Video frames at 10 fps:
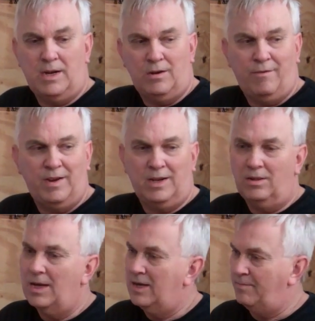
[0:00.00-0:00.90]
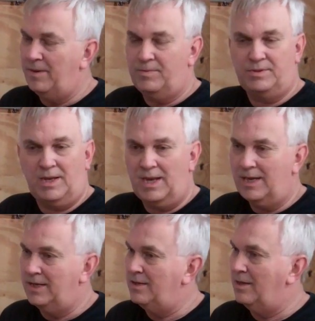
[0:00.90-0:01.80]
I know I've had a lot of people say,
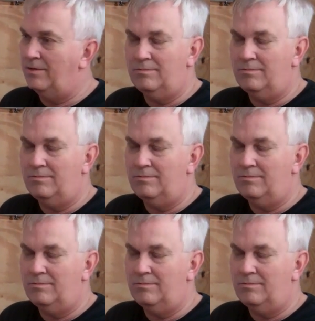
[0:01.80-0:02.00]
hey, you know,